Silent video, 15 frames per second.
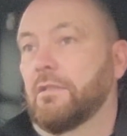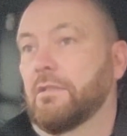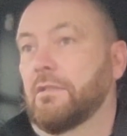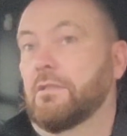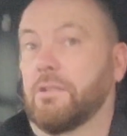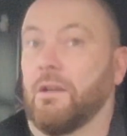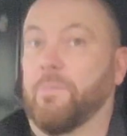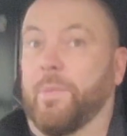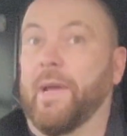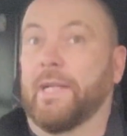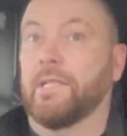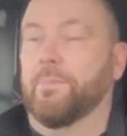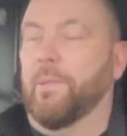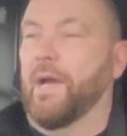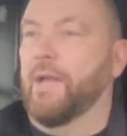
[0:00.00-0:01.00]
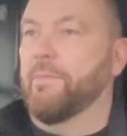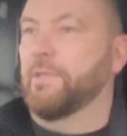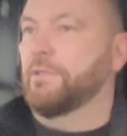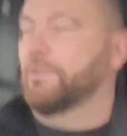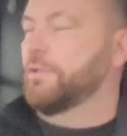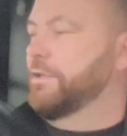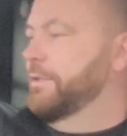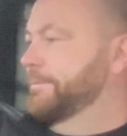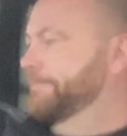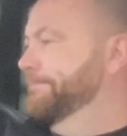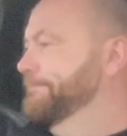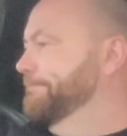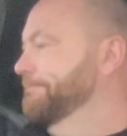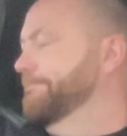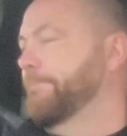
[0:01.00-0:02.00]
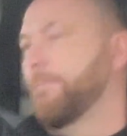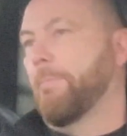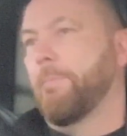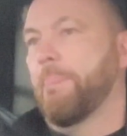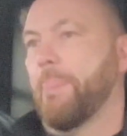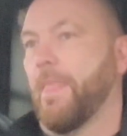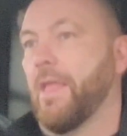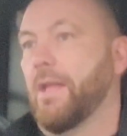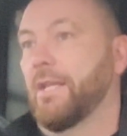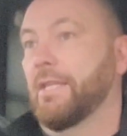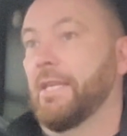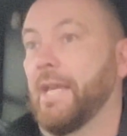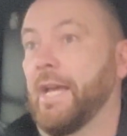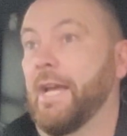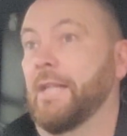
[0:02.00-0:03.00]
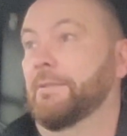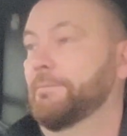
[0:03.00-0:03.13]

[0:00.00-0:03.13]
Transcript: So I paid the payments. Yeah,